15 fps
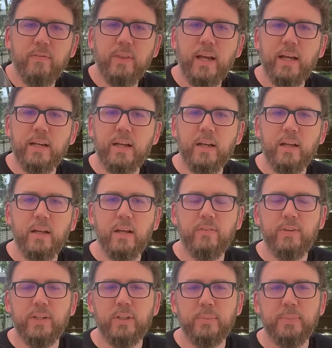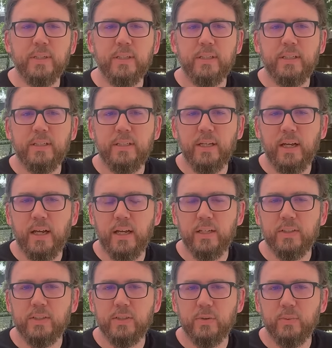that availability to
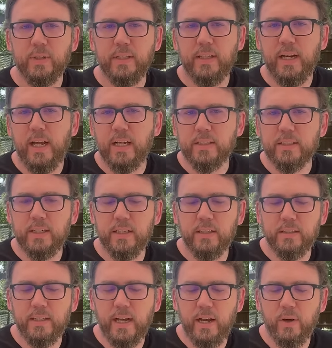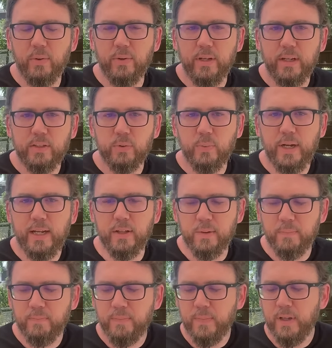us with an Oxtail Dao as well.
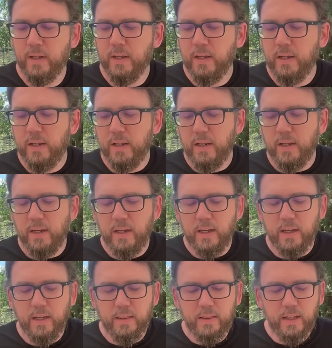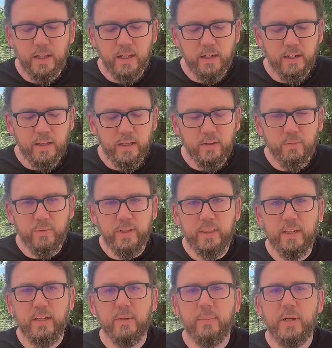And then if we
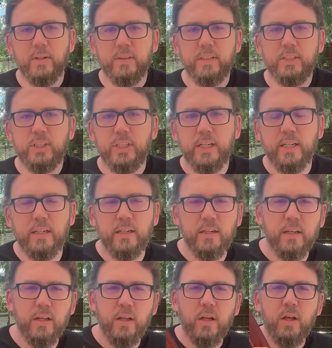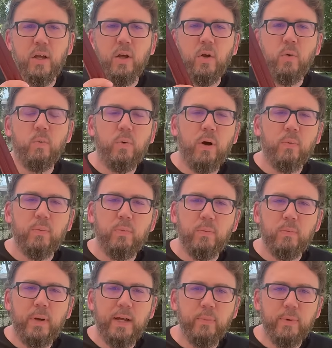think about the Jian, what
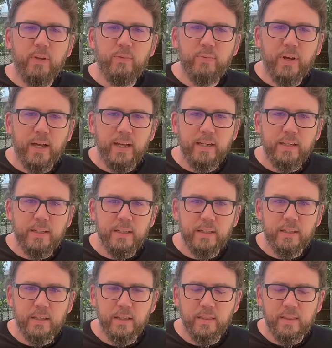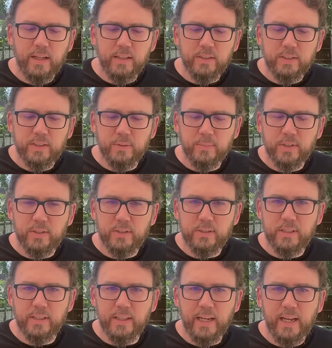might we find that's similar
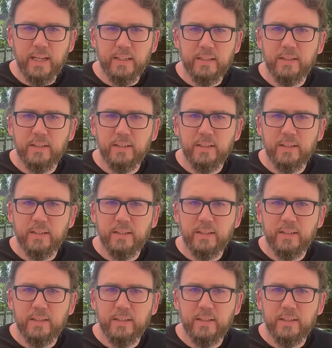to that?